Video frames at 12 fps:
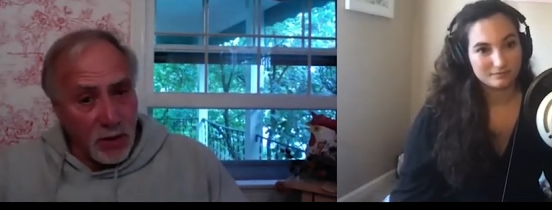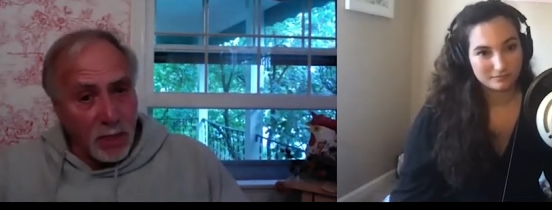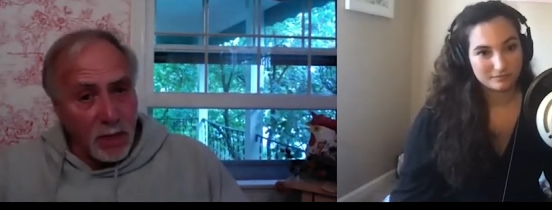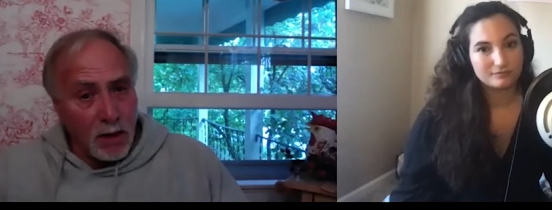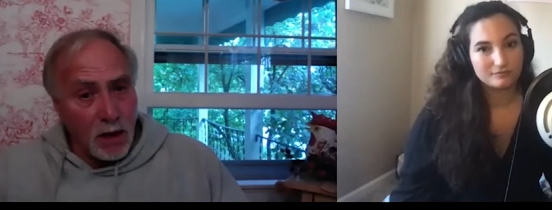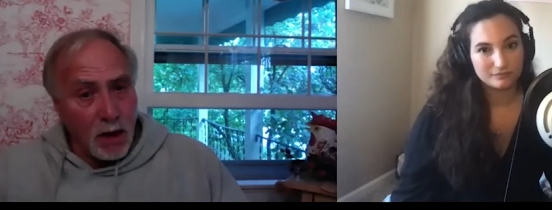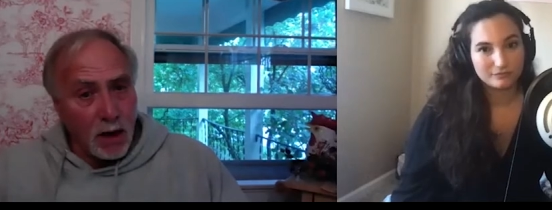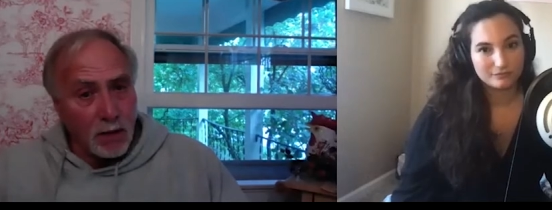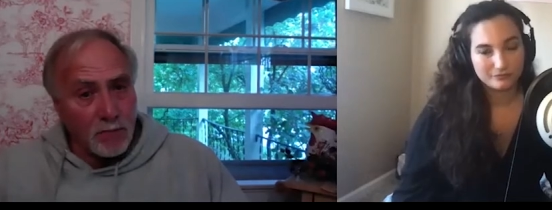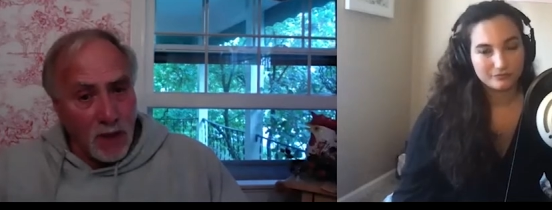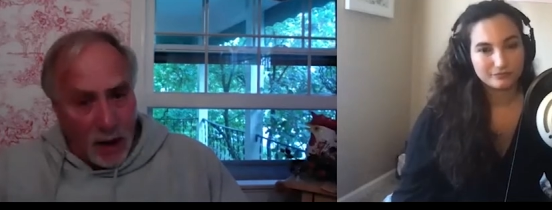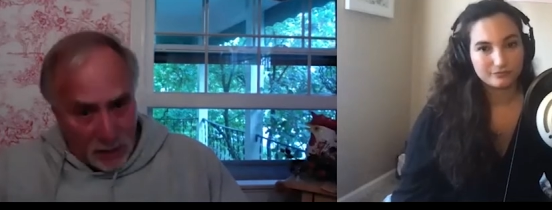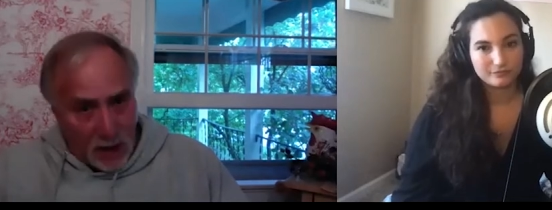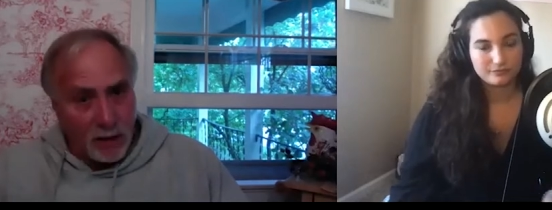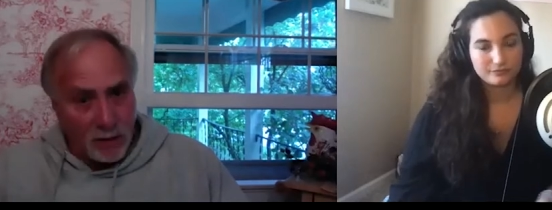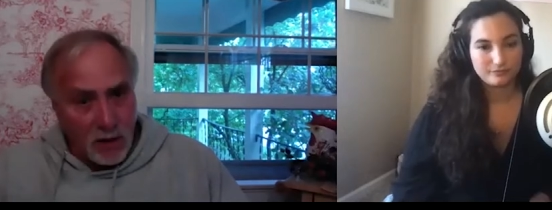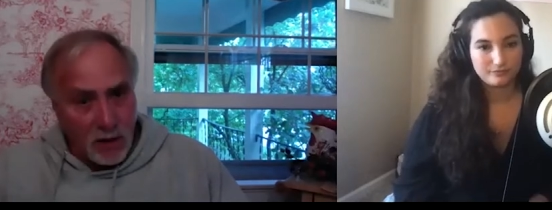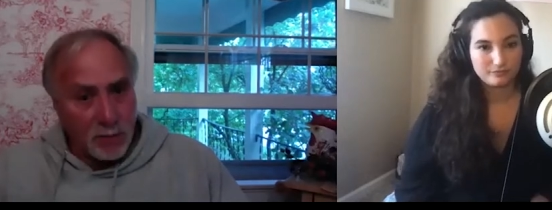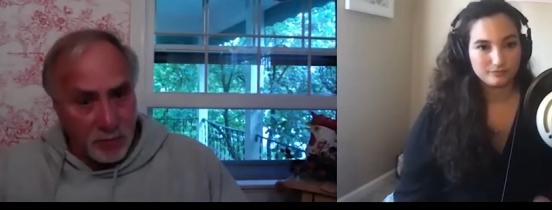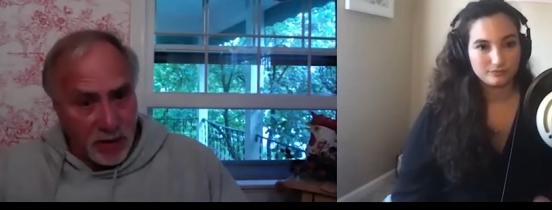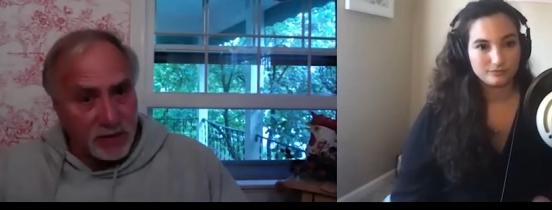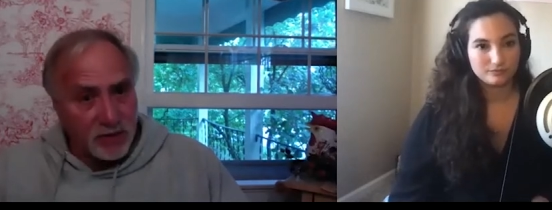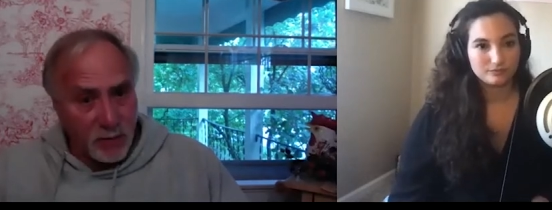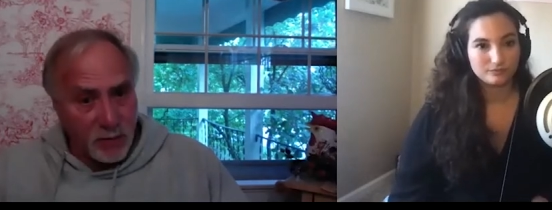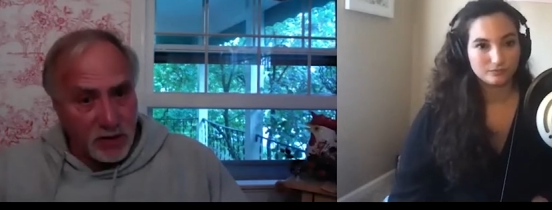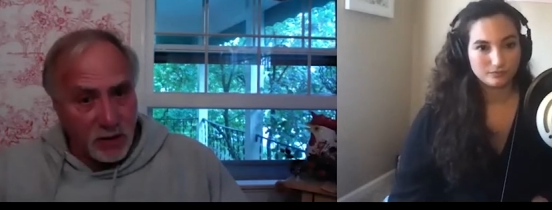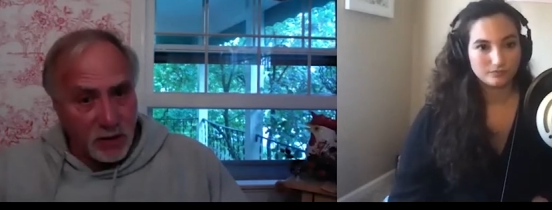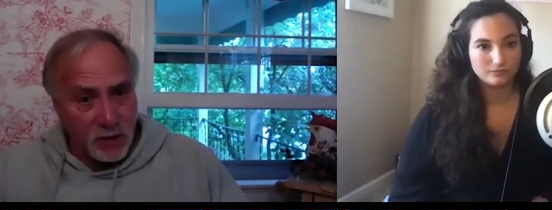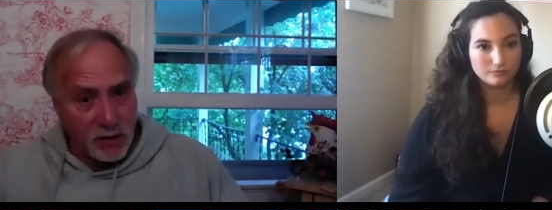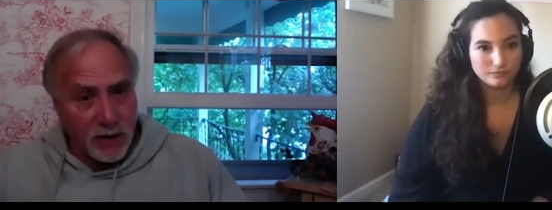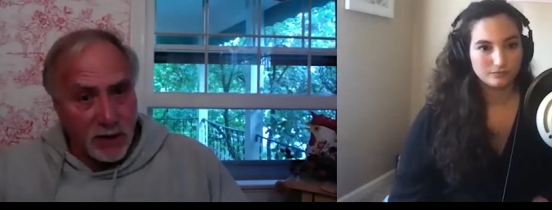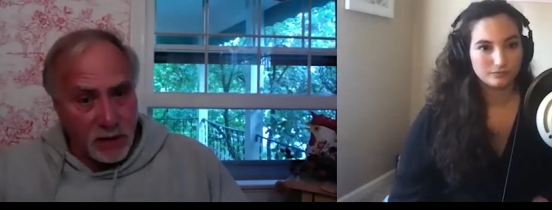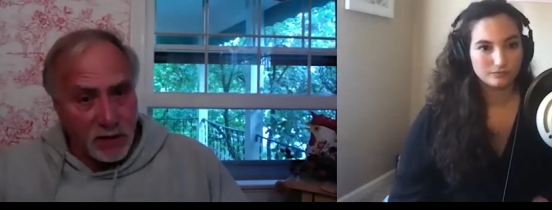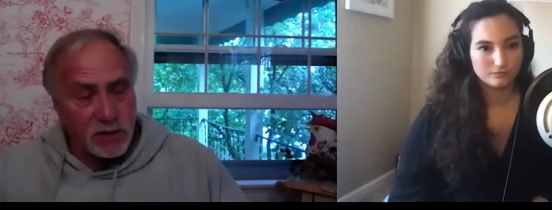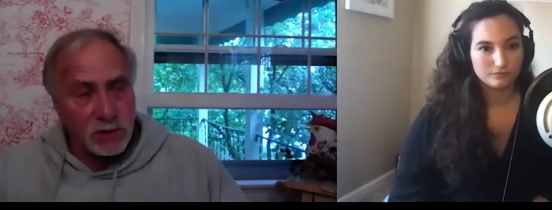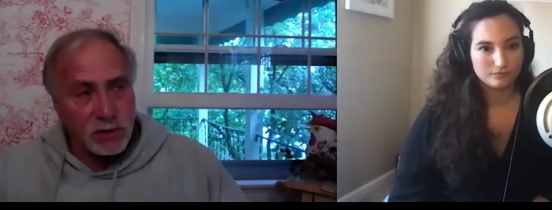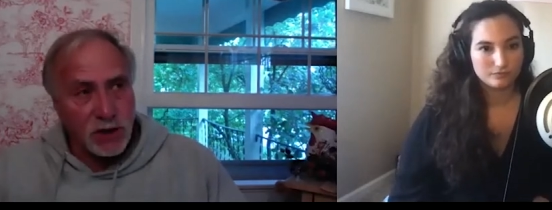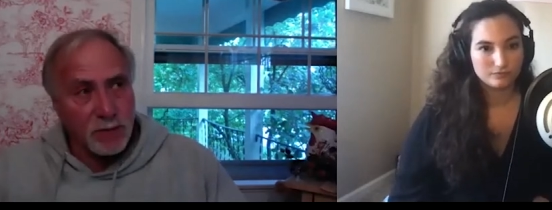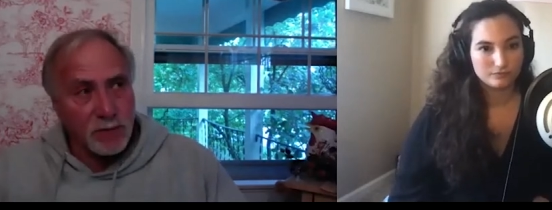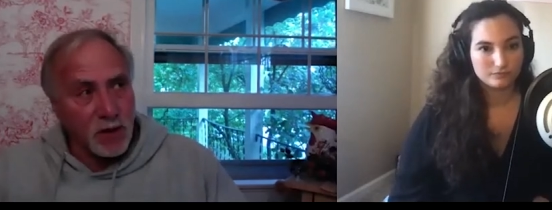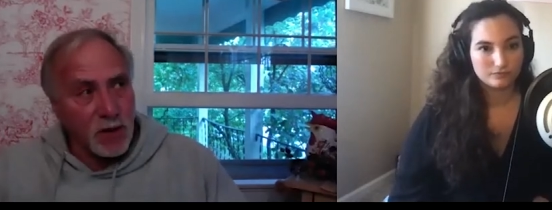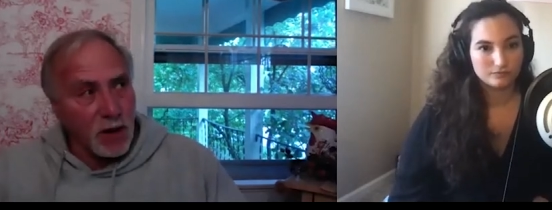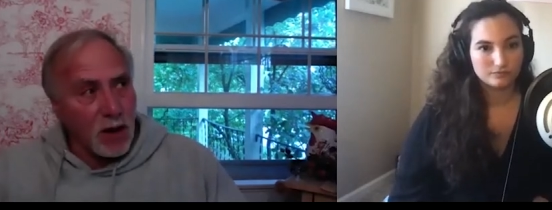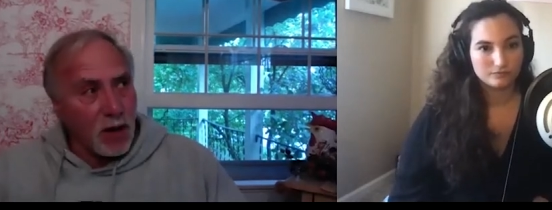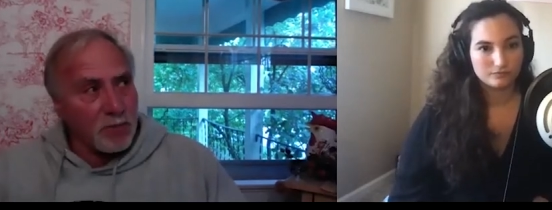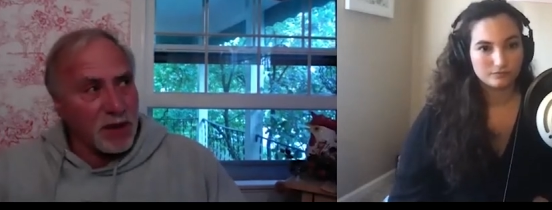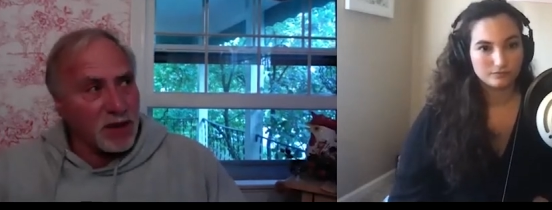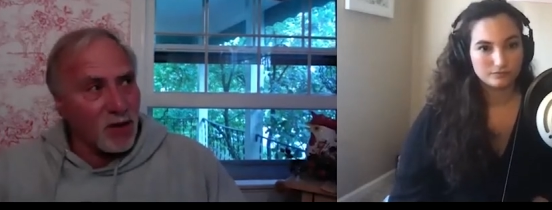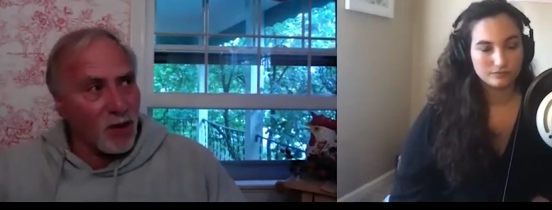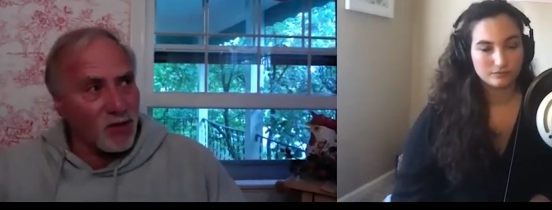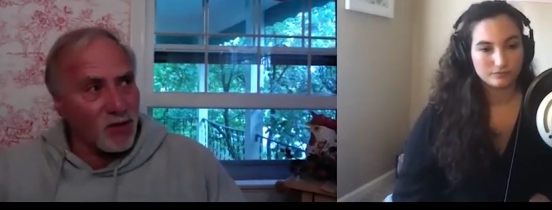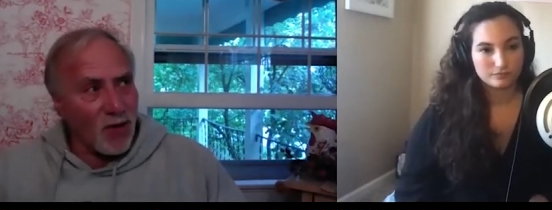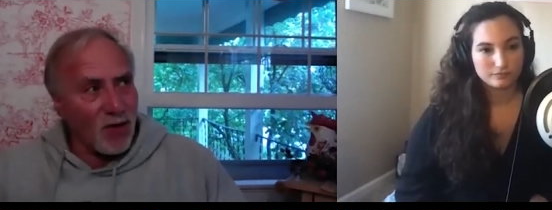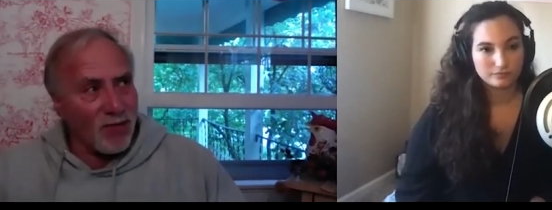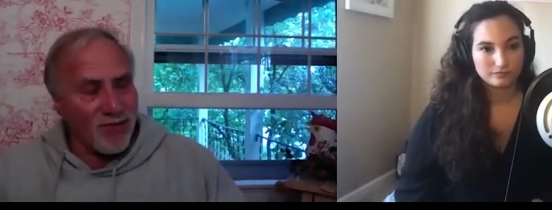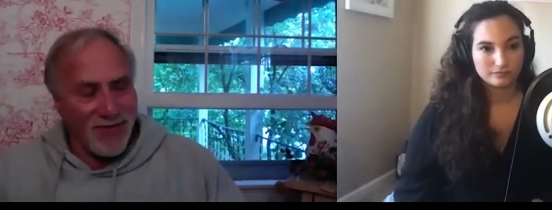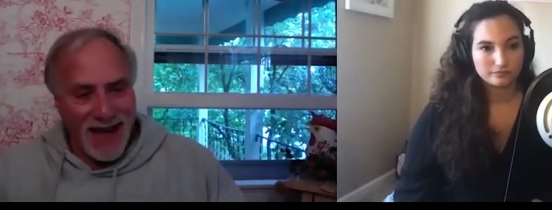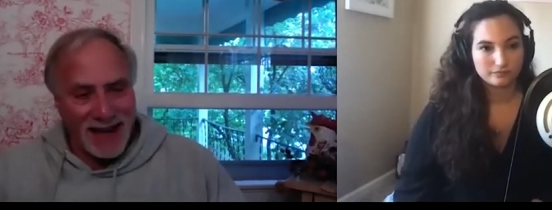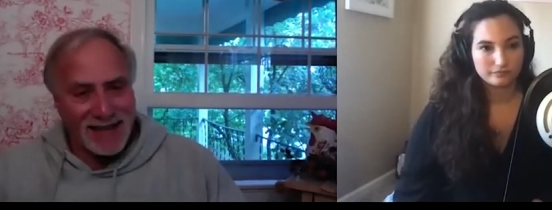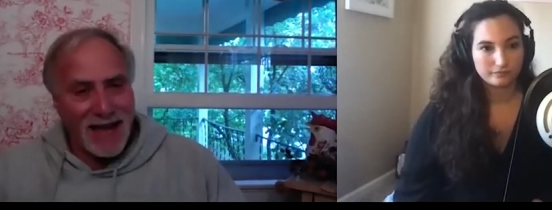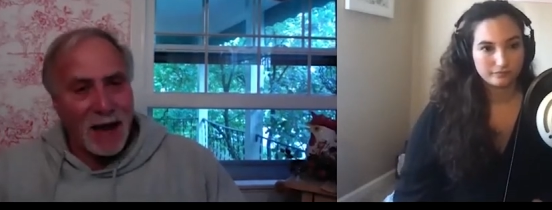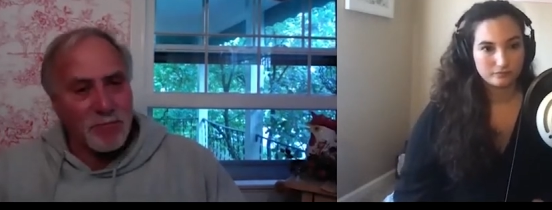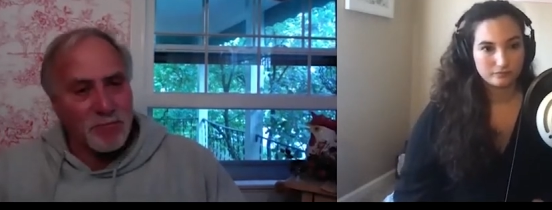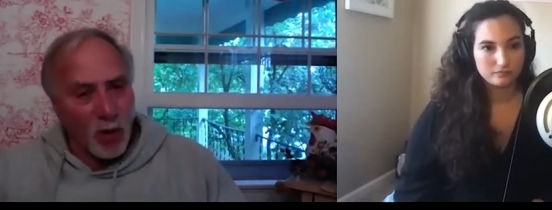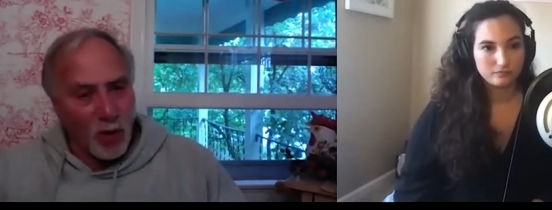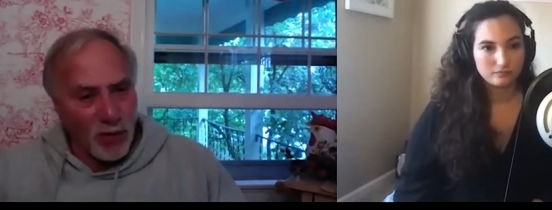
Speaker 1: Uh, on, on Pet Sematary, that initial chapter, because that got both